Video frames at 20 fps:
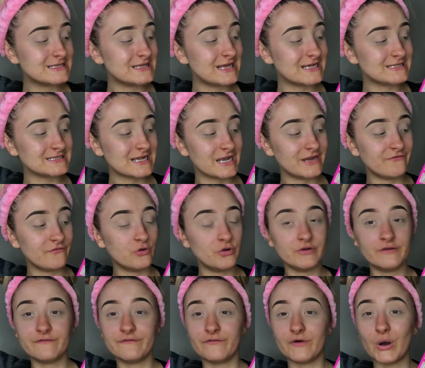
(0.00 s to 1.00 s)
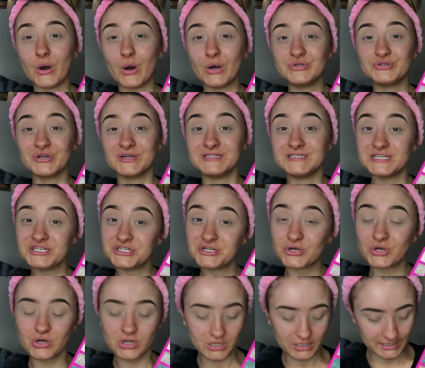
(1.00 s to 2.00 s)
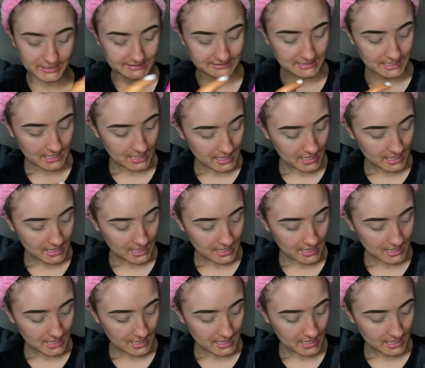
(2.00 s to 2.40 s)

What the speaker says: That's kind of good for transition colours.